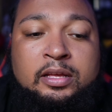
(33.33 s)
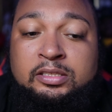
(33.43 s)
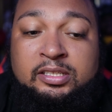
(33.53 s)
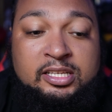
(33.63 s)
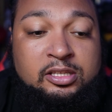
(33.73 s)

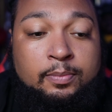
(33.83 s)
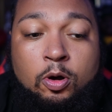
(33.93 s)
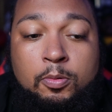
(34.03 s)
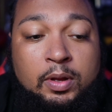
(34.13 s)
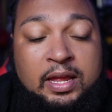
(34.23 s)
since the
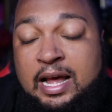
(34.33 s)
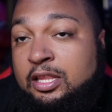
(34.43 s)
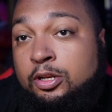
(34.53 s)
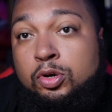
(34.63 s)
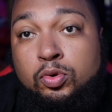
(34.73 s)
moment we got
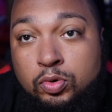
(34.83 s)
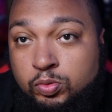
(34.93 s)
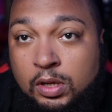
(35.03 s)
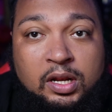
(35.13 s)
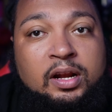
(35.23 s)
the news
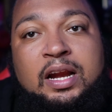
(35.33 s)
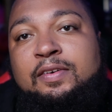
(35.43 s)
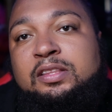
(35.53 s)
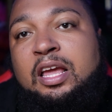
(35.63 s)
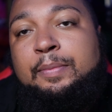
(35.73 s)
with it and
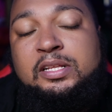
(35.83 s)
everything.